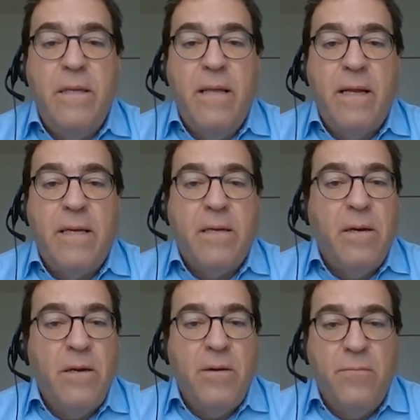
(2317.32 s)
Like
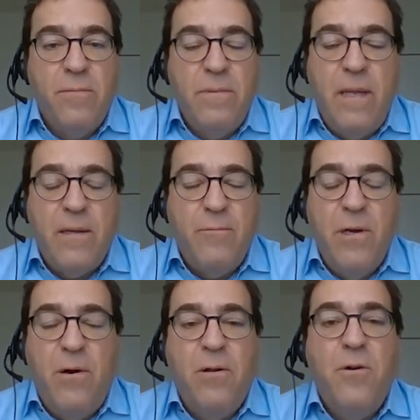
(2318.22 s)
we
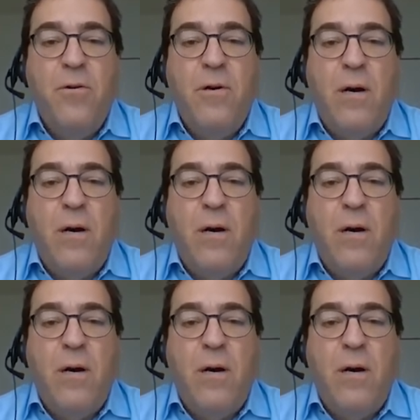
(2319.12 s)
all know,